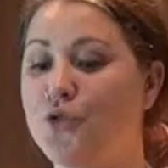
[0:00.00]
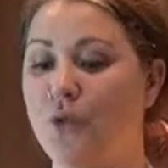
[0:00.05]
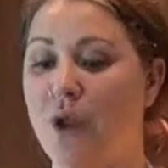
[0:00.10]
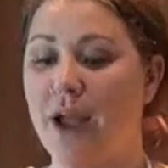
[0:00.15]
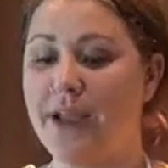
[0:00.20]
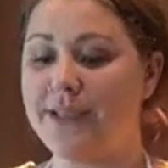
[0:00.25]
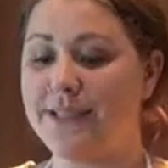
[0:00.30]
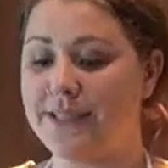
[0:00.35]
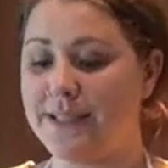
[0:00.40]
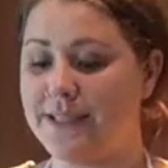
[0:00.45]

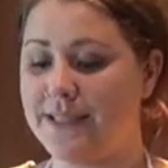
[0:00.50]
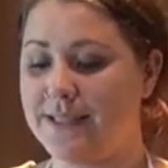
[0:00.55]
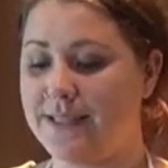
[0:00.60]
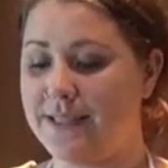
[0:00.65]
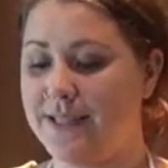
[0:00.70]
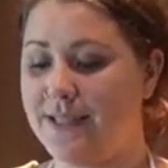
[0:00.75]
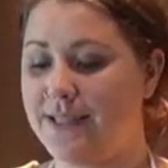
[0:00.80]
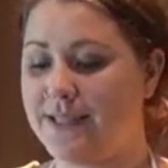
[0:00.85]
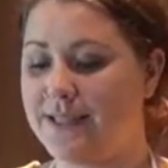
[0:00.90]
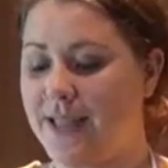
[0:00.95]
dry
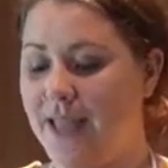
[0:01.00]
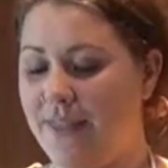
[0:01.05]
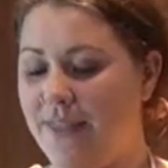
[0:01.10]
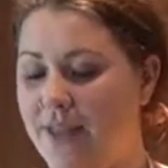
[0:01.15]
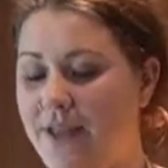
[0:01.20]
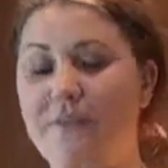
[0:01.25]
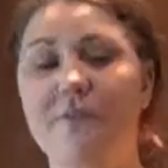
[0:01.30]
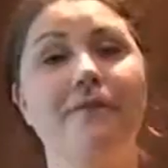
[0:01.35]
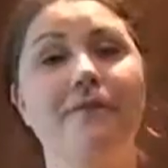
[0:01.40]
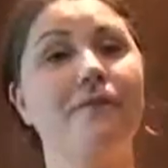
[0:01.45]
seasonings and
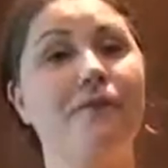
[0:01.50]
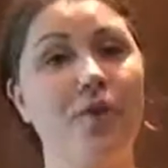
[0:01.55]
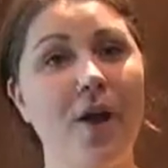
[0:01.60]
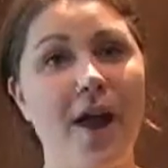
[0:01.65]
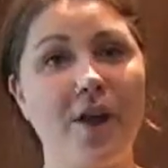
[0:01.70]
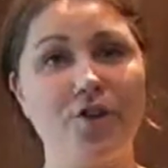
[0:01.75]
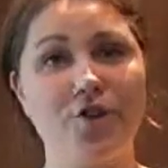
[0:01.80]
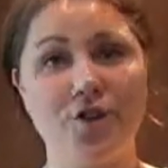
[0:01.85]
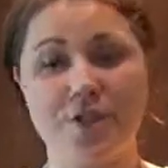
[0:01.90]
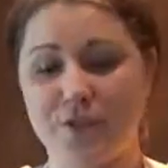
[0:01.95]
then
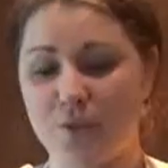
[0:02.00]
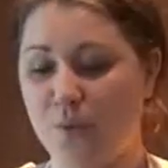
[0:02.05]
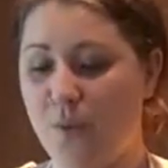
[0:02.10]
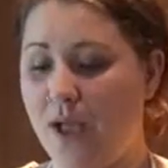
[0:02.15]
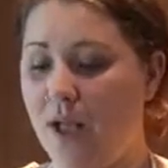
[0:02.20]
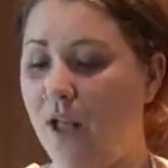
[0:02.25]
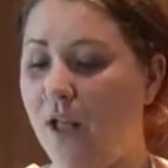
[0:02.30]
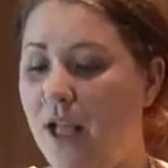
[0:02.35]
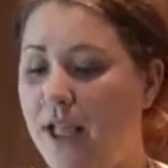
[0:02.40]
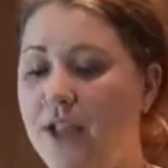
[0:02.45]
fresh as
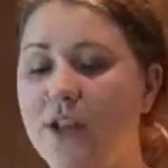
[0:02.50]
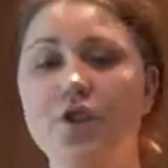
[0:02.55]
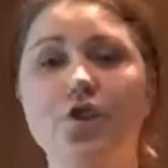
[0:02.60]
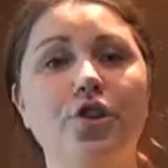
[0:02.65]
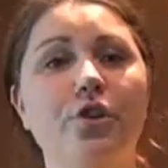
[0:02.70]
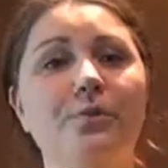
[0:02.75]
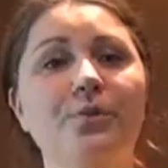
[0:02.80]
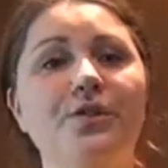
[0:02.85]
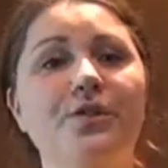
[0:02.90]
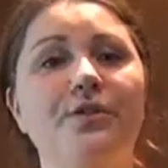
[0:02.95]
well, in
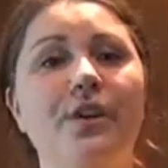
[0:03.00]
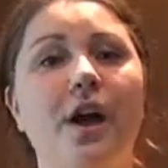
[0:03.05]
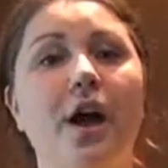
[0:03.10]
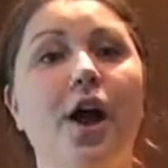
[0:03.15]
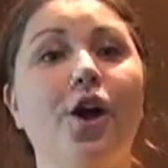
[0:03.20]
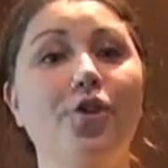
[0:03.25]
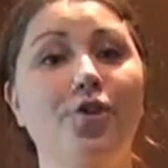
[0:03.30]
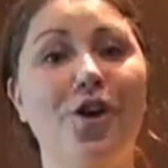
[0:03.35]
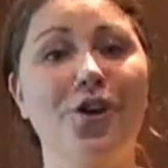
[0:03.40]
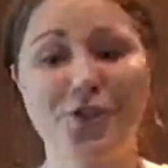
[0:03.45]
terms of
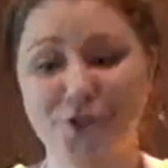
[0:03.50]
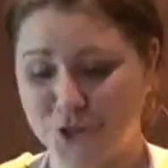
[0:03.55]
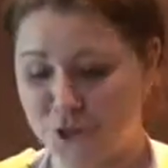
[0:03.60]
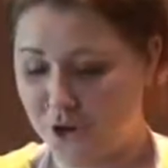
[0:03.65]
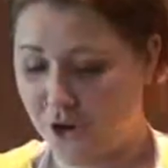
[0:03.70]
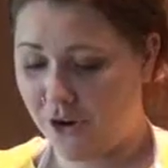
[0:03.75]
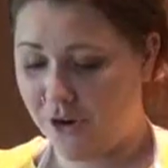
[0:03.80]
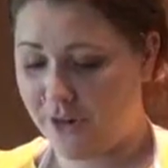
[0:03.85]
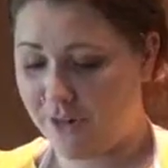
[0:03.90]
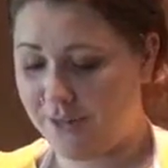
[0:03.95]
a
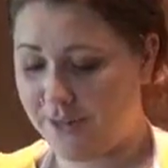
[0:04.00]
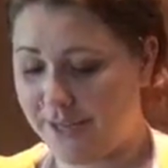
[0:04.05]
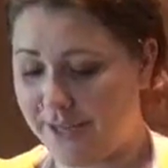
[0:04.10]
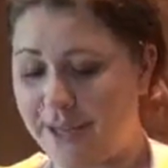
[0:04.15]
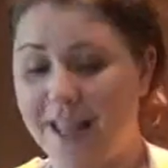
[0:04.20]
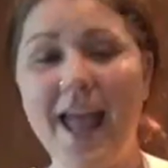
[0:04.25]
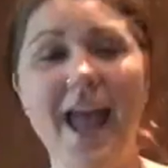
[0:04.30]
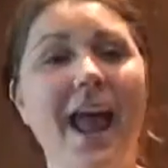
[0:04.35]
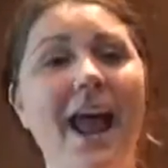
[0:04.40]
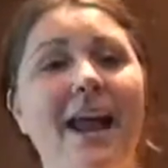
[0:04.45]
crushed
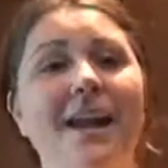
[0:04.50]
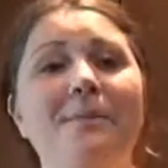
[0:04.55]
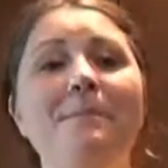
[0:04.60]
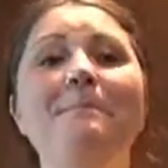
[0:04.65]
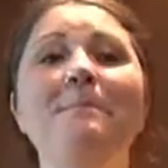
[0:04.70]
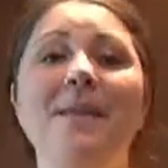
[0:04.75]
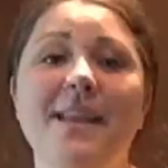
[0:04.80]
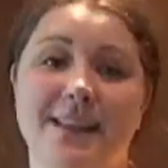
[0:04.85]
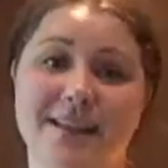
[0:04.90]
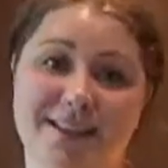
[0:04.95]
garlic and
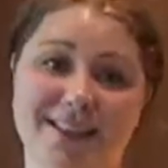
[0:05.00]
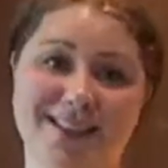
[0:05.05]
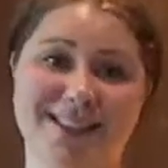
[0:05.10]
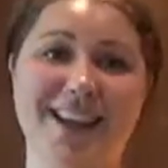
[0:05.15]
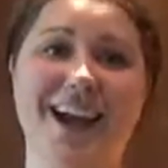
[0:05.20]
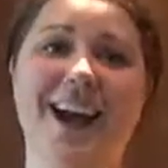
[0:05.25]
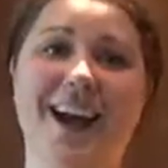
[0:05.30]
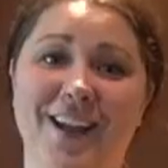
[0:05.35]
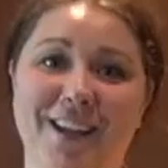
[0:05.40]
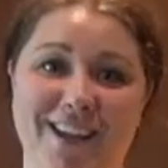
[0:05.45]
a minced
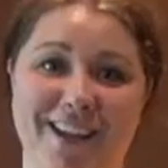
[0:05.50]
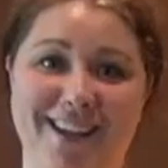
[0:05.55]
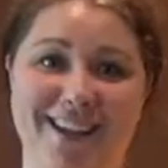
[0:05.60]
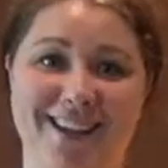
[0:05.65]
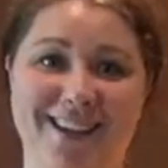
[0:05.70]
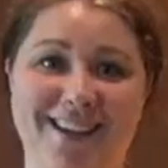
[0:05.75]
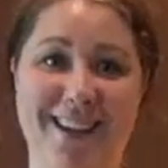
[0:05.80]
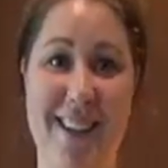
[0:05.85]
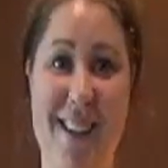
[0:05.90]
onion.